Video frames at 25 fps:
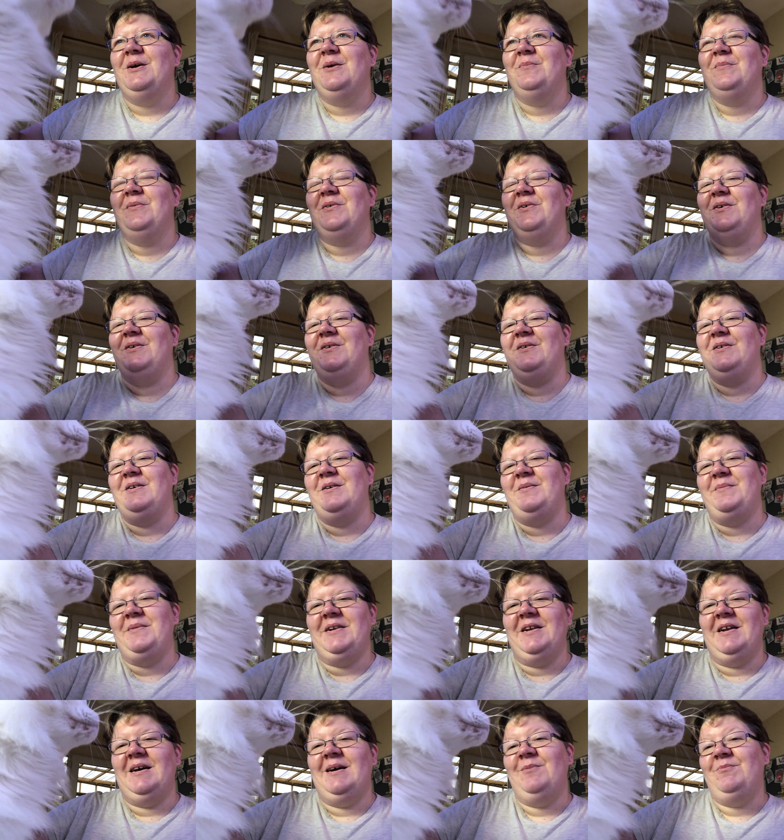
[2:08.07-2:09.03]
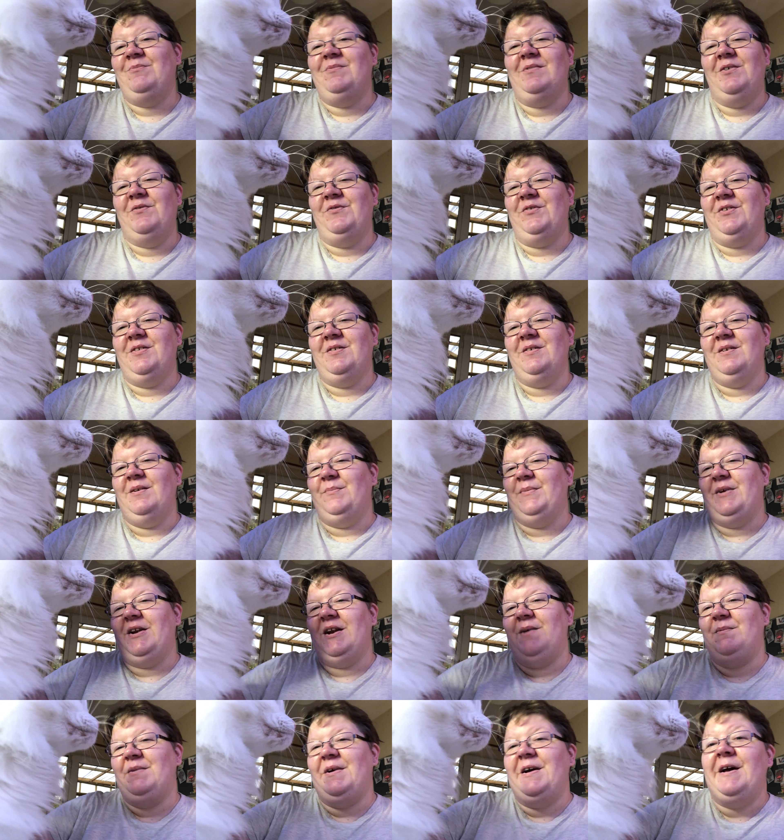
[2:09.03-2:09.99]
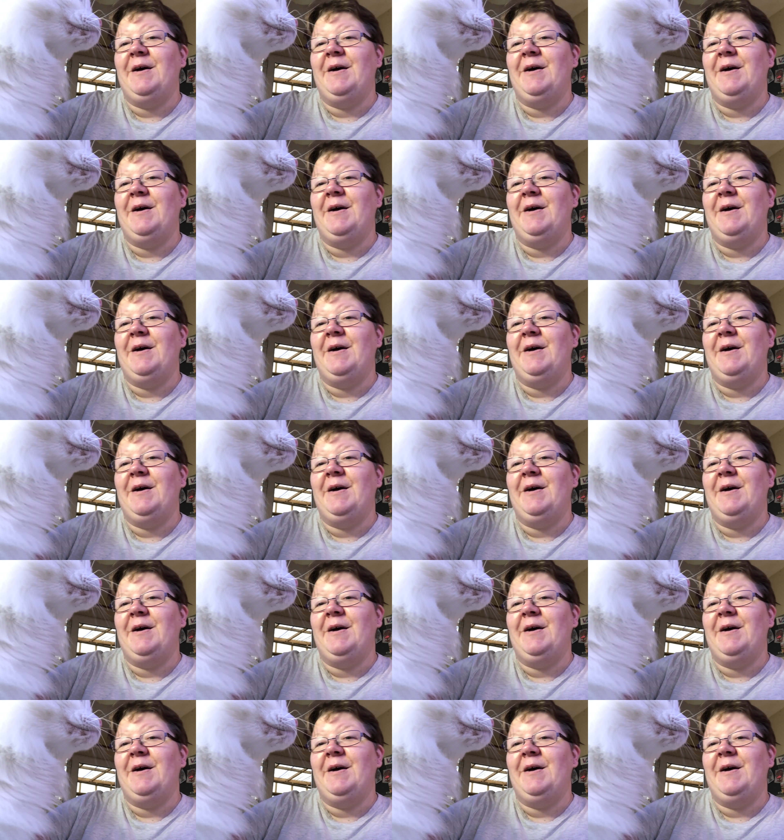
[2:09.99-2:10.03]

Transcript: But I mean, like, obviously, I mean, I'm,